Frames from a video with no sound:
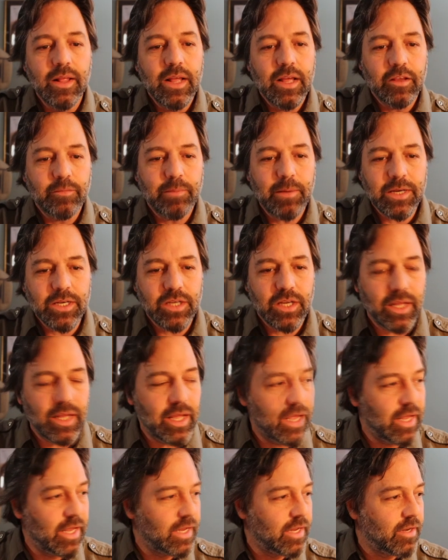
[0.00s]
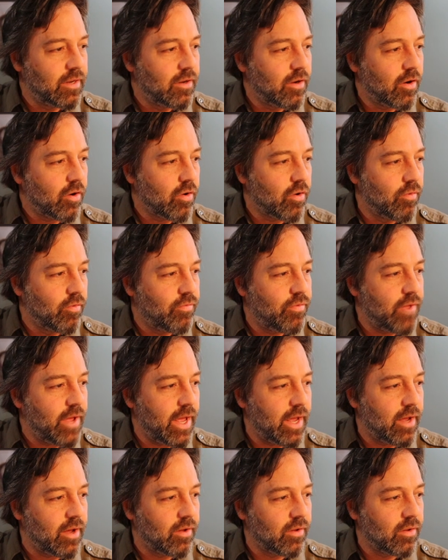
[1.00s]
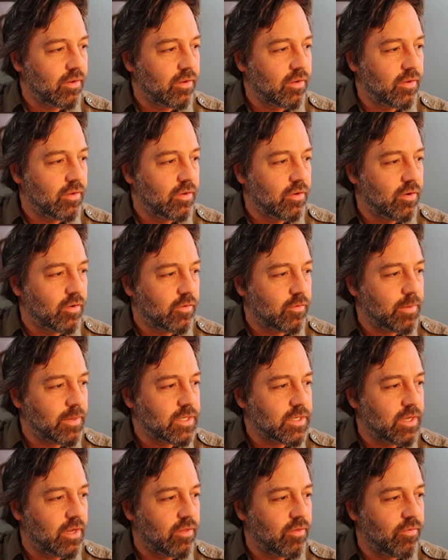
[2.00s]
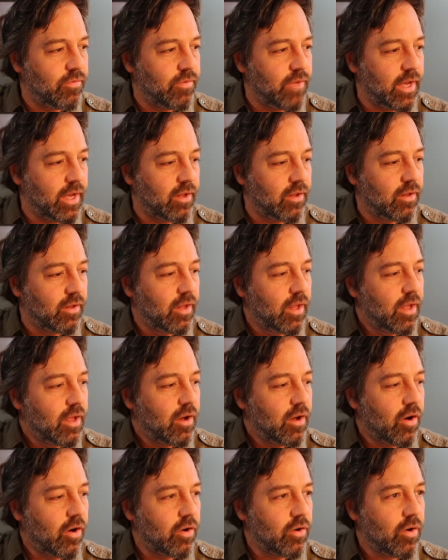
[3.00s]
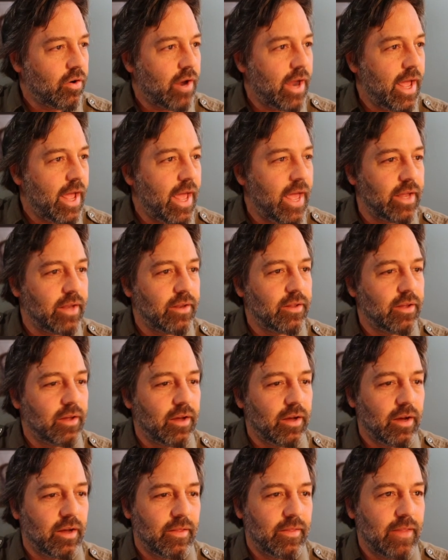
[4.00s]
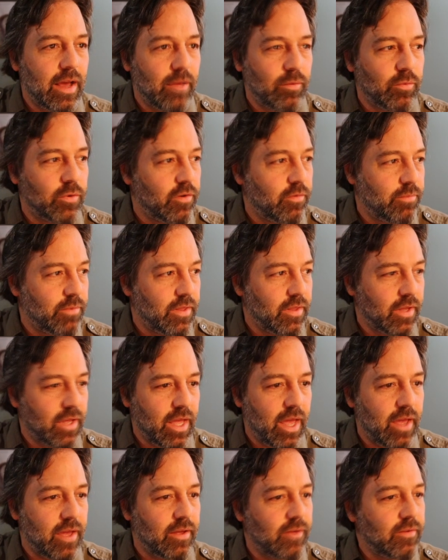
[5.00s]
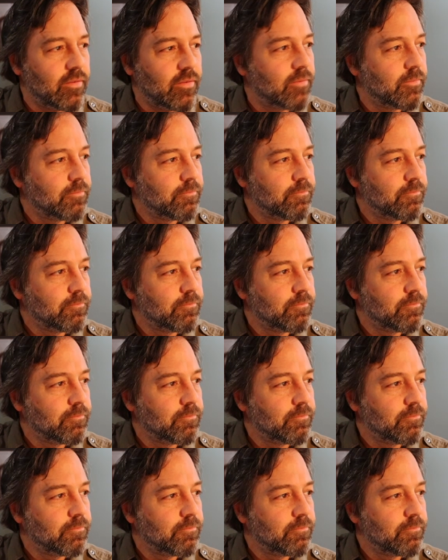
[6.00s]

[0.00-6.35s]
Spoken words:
especially in her veil, you know, especially in the veil on her head, that would have been the case.